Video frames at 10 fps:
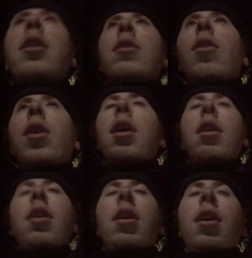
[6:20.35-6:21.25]
So
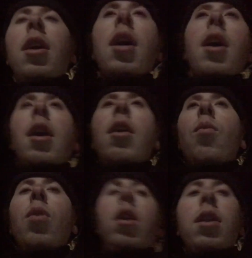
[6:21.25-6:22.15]
then I
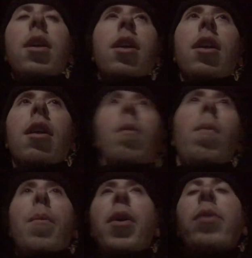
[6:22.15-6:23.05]
one can get
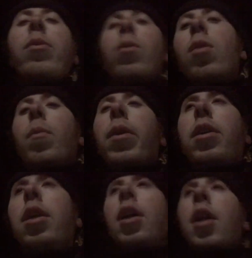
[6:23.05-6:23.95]
my popcorn,
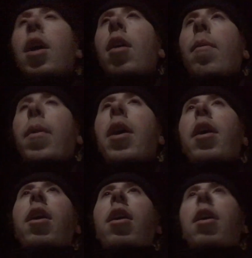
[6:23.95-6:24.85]
my
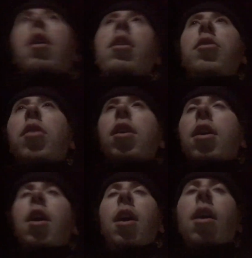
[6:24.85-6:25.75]
my uh,
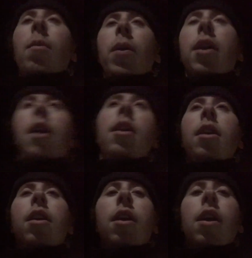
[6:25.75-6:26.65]
drink, and my
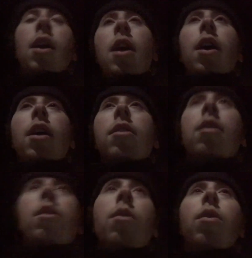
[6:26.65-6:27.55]
candy, and
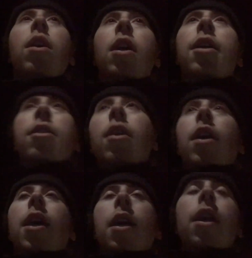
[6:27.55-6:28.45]
two, so
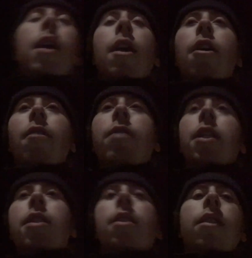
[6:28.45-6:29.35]
then I can get a half
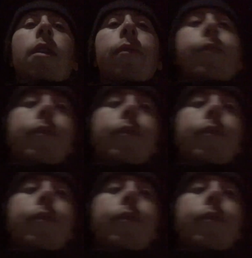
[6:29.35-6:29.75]
decent seat.